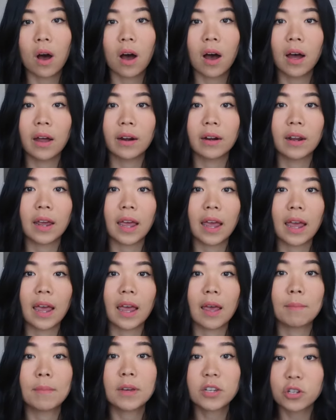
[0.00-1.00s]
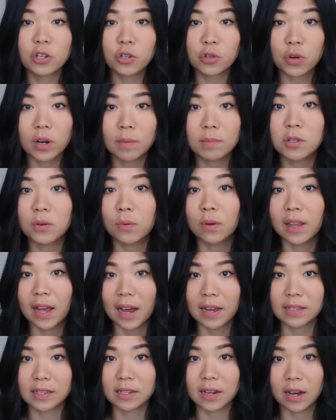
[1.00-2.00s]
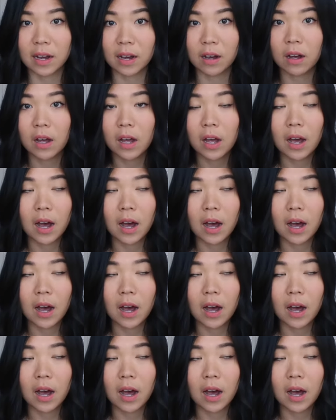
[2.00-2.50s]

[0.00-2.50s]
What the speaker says: on a mission trip to Alaska.